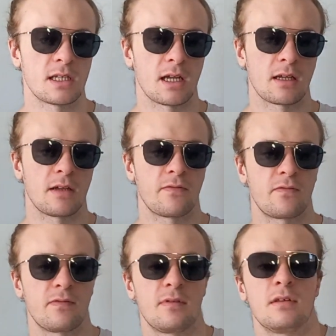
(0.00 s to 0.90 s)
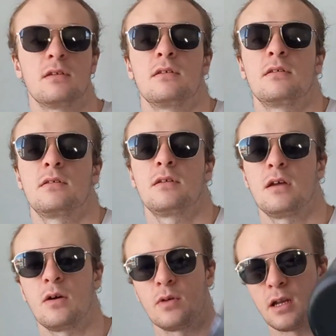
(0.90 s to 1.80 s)
Like I
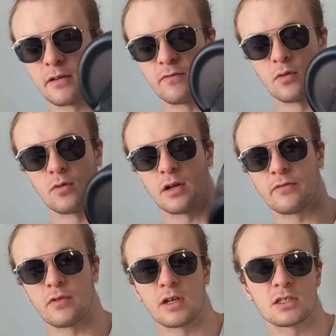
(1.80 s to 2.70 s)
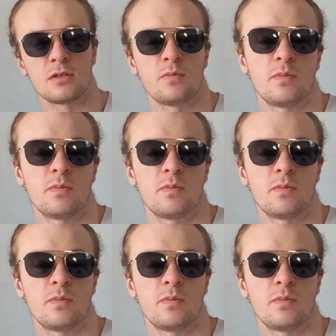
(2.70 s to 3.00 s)
would like for Alpha Rush to